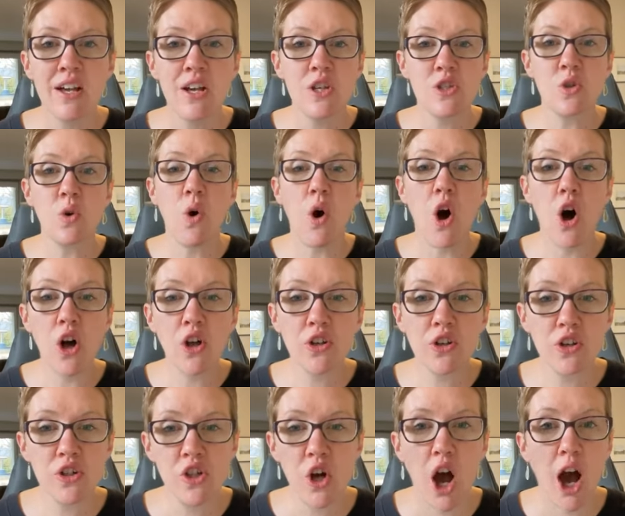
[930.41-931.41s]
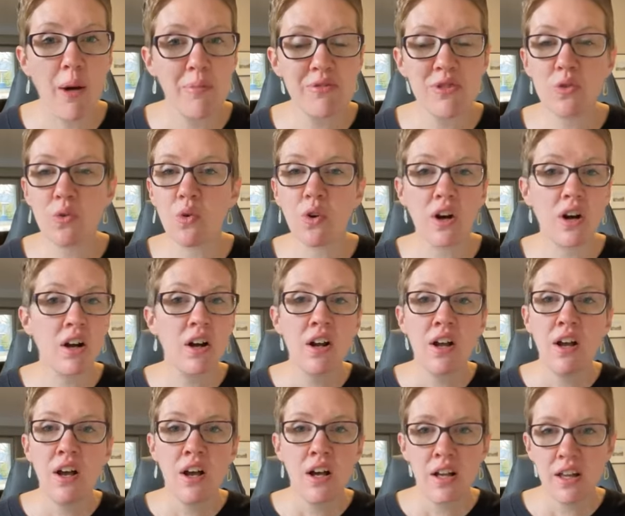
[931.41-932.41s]
So all your tops, or
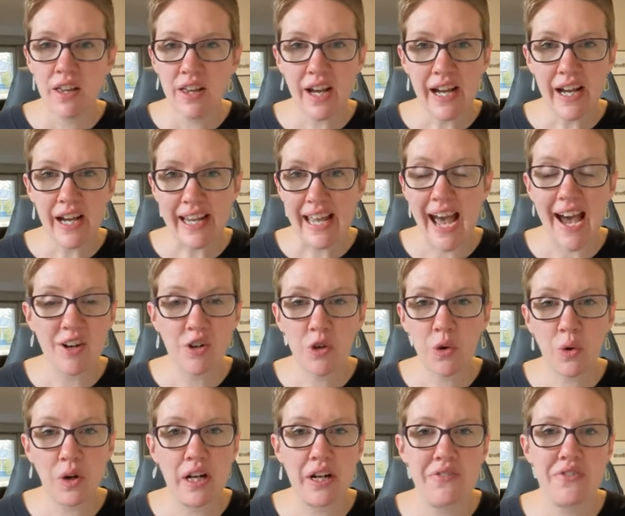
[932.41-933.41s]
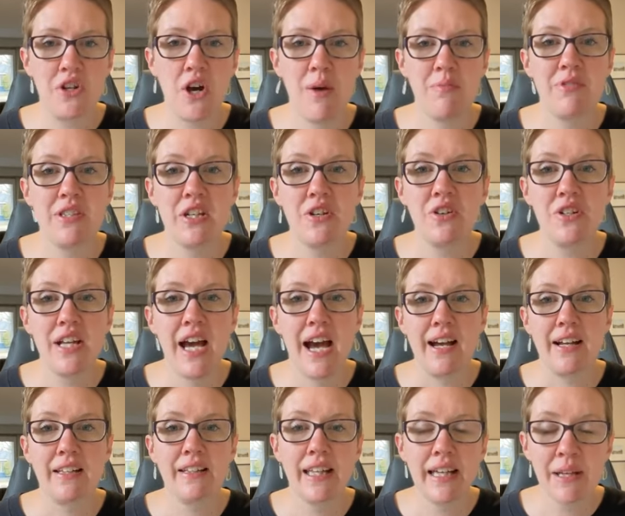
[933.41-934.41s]
a category of tops that you're
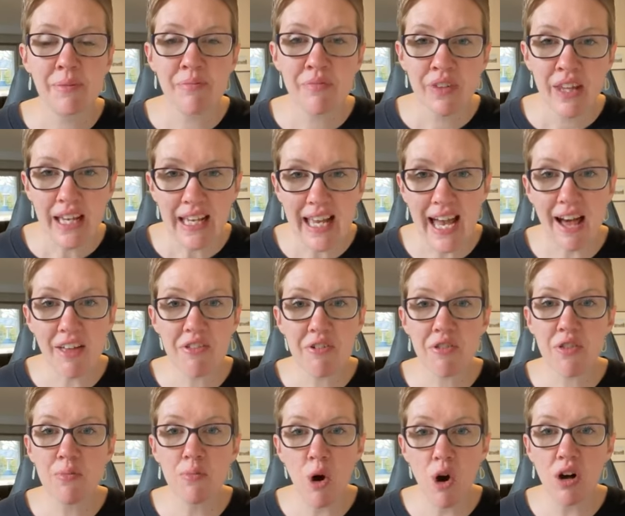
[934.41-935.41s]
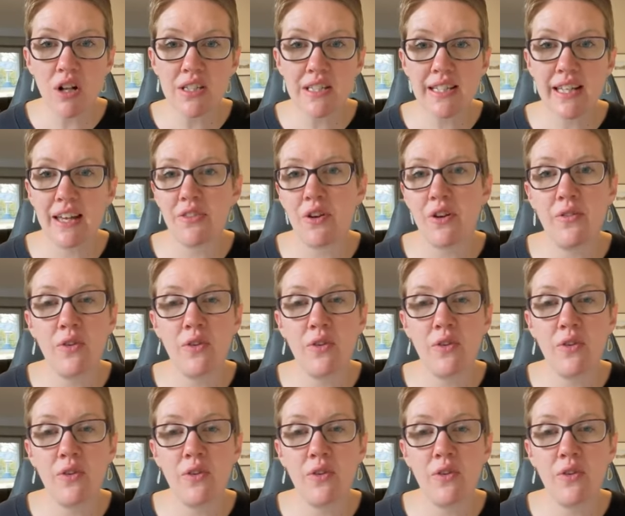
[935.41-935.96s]
tackling, gather them all together.